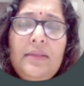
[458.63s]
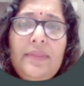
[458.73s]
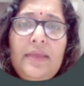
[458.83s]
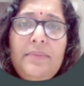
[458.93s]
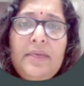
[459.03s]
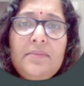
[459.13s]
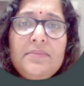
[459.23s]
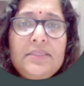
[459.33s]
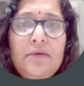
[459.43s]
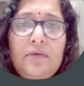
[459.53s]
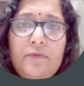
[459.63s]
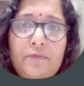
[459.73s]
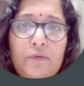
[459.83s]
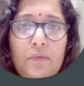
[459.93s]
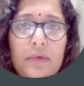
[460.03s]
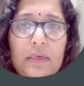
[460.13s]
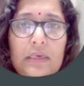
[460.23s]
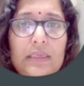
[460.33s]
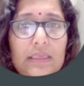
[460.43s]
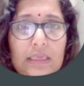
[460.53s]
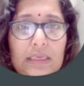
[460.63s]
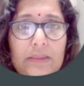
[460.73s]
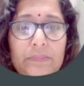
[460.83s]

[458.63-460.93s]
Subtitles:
that becomes a foreign key.